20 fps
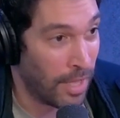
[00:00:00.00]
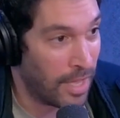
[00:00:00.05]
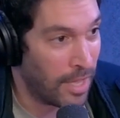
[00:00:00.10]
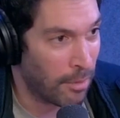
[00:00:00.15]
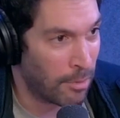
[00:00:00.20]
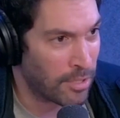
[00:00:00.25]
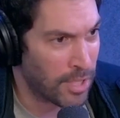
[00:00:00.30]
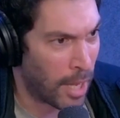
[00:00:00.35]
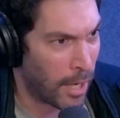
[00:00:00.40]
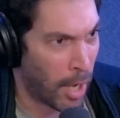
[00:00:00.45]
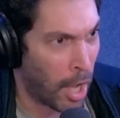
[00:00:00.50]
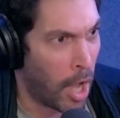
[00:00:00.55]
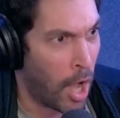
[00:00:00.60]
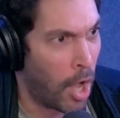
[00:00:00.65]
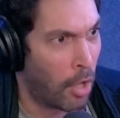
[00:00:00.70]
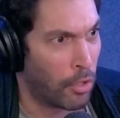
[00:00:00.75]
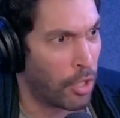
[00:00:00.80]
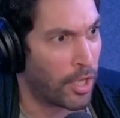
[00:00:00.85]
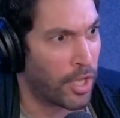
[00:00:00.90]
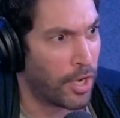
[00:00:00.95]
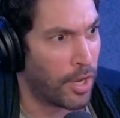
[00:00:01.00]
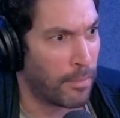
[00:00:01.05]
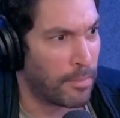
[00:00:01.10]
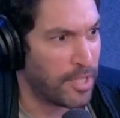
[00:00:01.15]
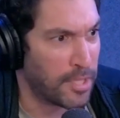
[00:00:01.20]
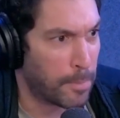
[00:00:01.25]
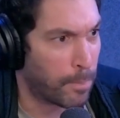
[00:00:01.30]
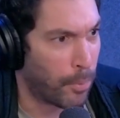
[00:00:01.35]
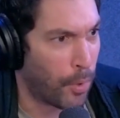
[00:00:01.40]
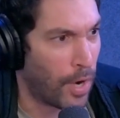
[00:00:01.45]
it was like, oh, look at him.
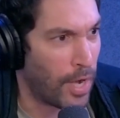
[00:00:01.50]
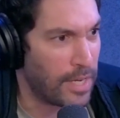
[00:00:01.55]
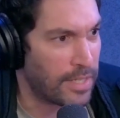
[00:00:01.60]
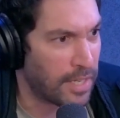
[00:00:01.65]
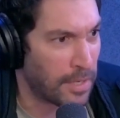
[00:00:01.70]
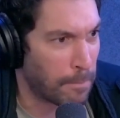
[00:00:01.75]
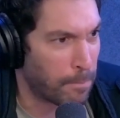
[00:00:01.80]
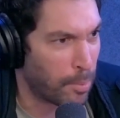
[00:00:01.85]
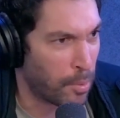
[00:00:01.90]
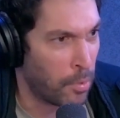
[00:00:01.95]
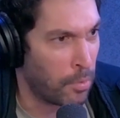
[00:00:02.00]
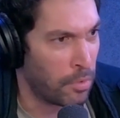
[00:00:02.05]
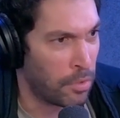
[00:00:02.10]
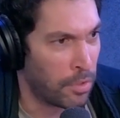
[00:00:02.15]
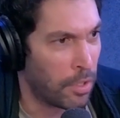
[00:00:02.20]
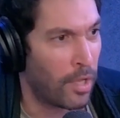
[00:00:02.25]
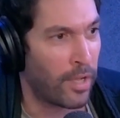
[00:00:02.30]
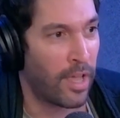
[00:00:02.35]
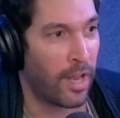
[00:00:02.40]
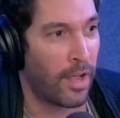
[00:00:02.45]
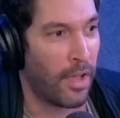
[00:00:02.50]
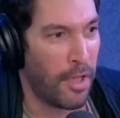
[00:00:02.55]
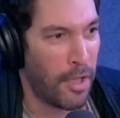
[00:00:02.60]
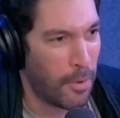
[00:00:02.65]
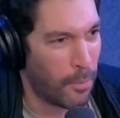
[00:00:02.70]
He's praising Putin. Look at him.